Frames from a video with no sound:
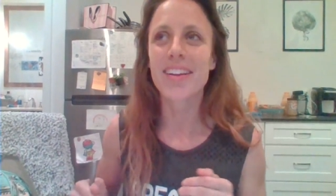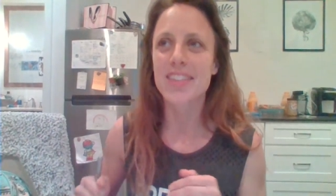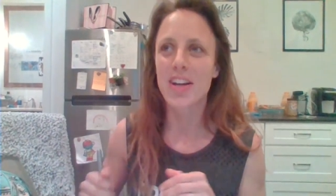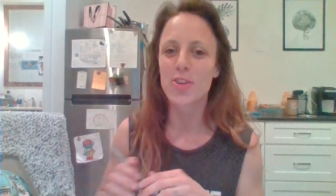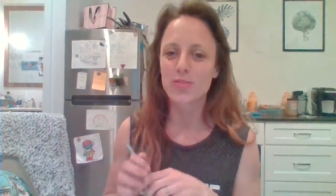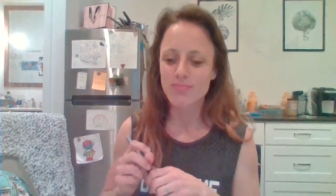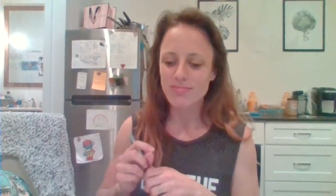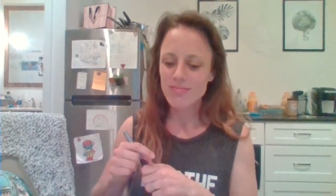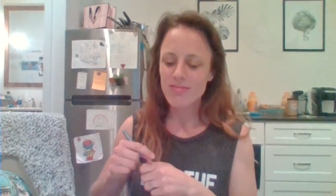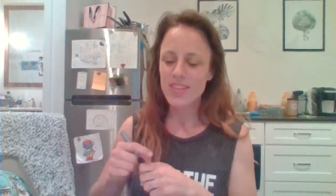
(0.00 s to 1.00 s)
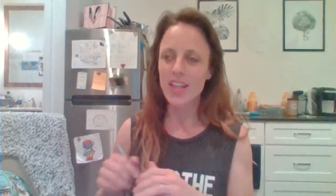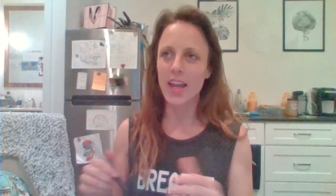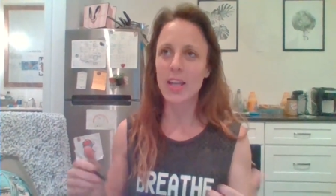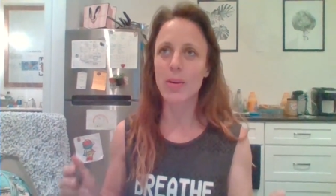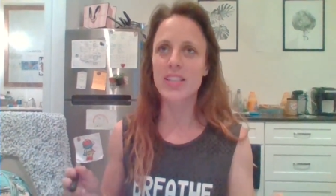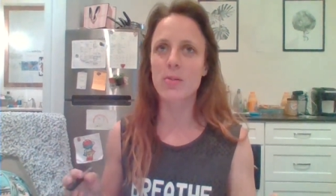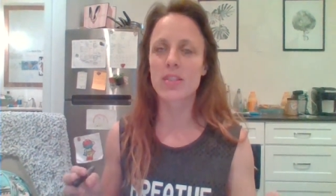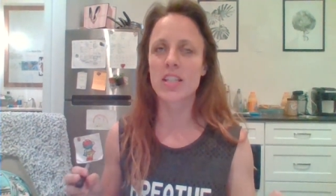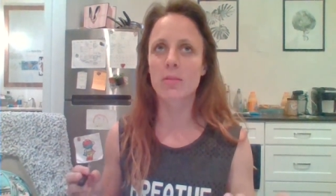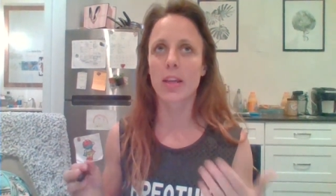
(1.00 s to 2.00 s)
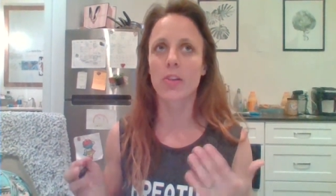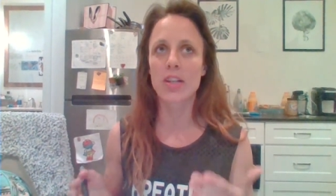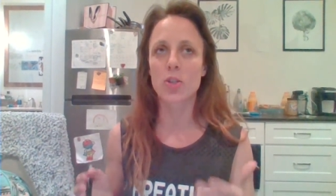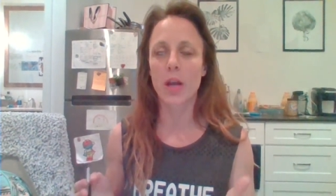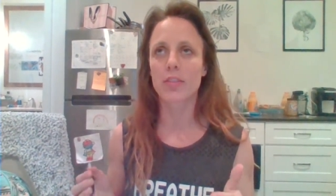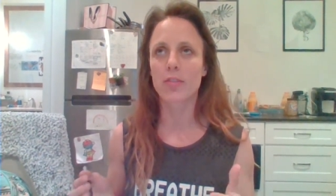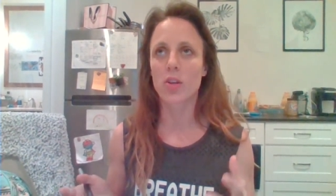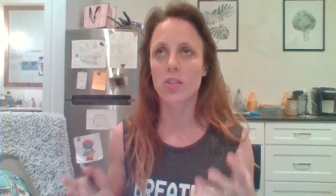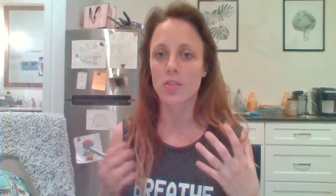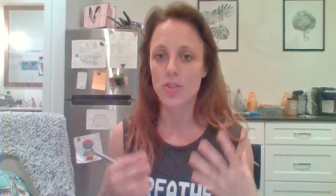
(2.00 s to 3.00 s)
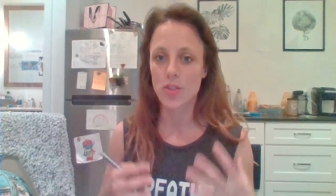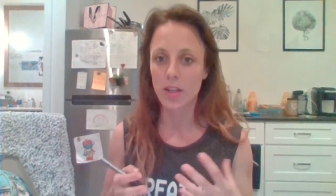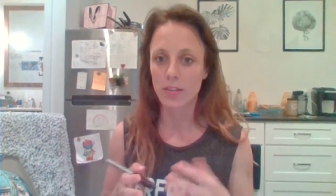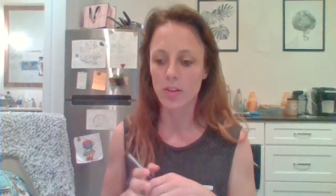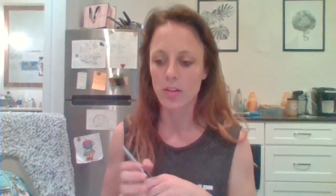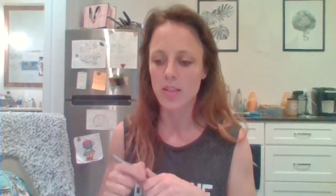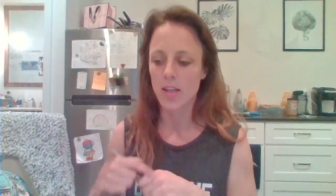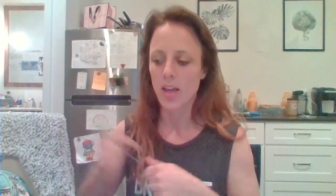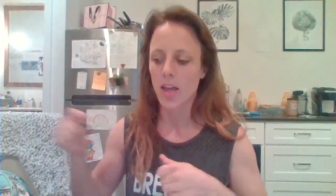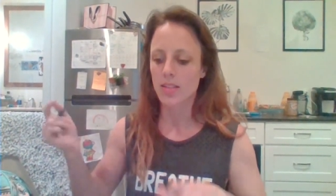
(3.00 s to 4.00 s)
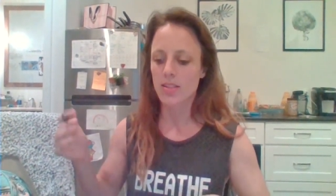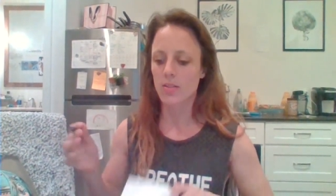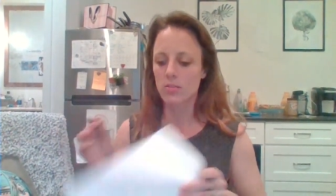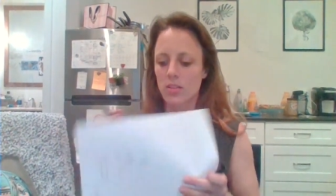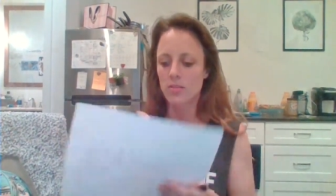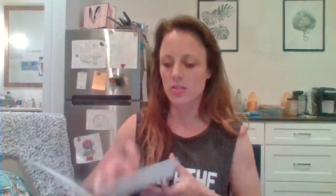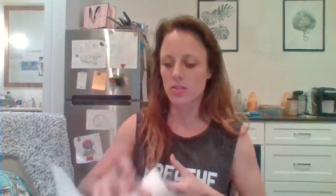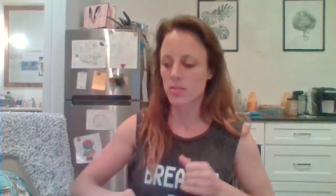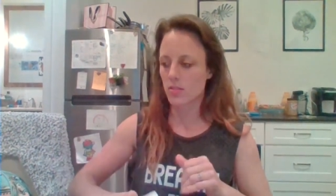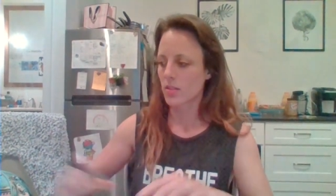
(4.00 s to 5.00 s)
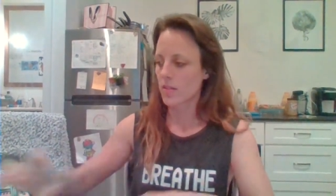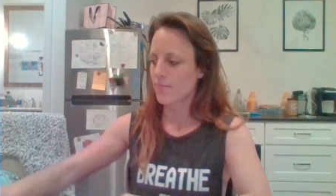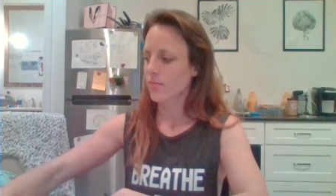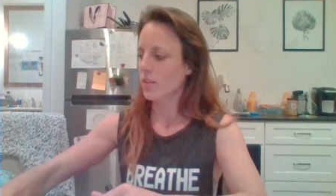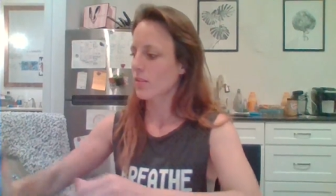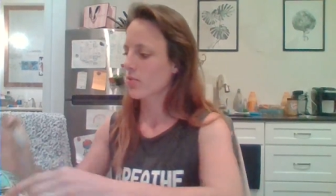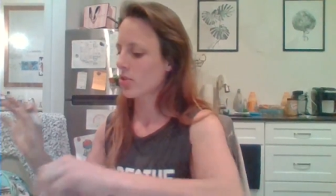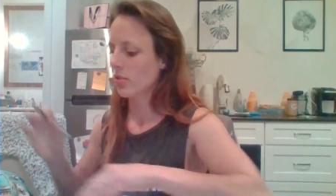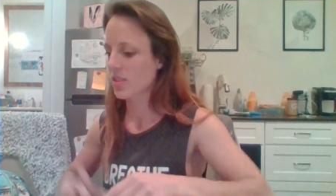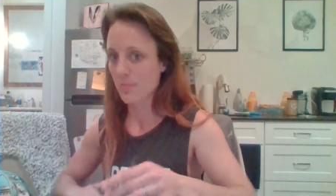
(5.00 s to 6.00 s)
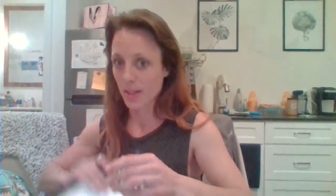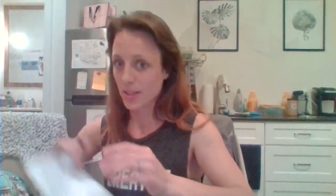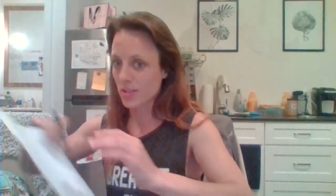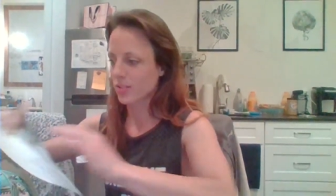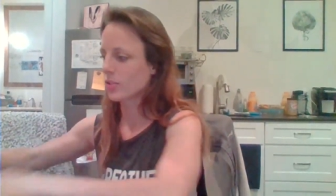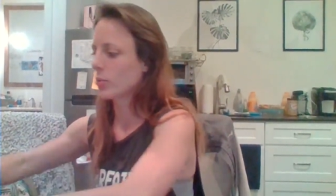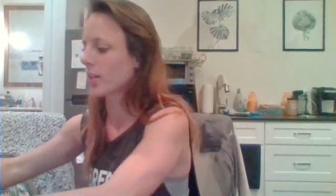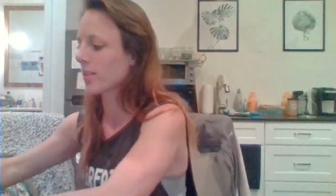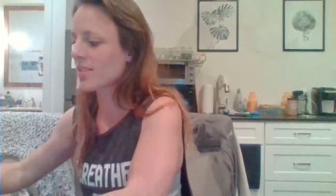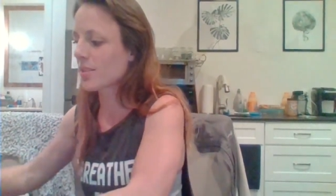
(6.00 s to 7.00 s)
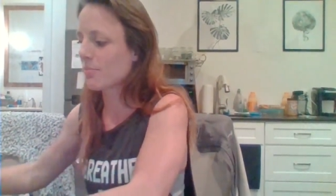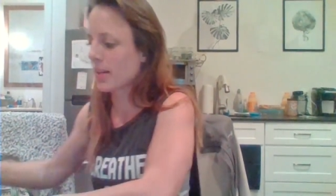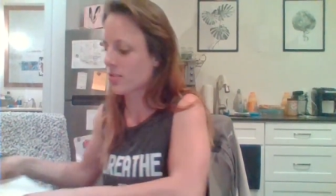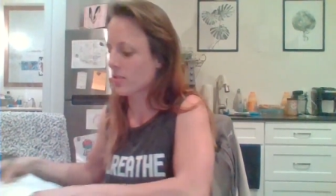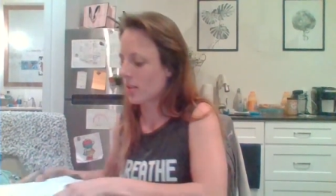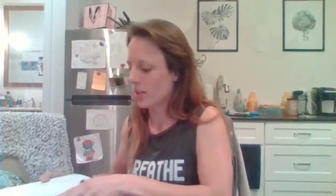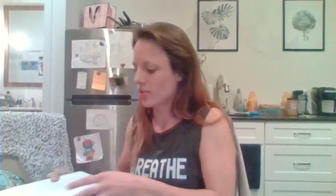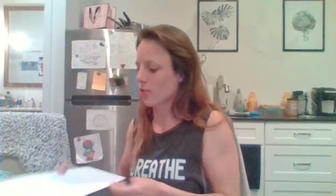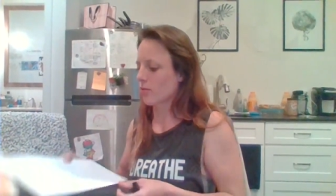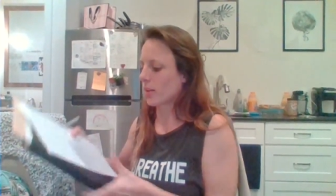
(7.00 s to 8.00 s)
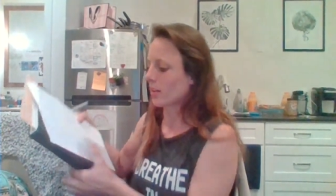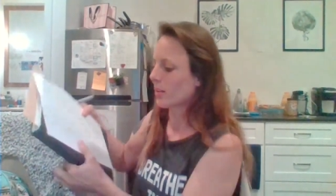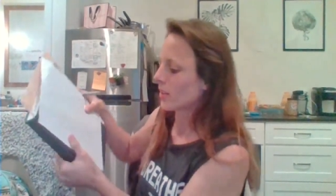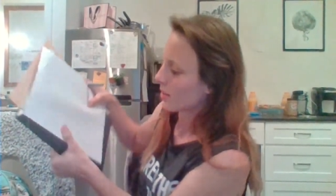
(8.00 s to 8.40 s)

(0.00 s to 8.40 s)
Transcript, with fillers: So anyways, he was teaching like grace you have to focus on the tree first. And so let me just draw this picture real quick. This is the picture that he showed me.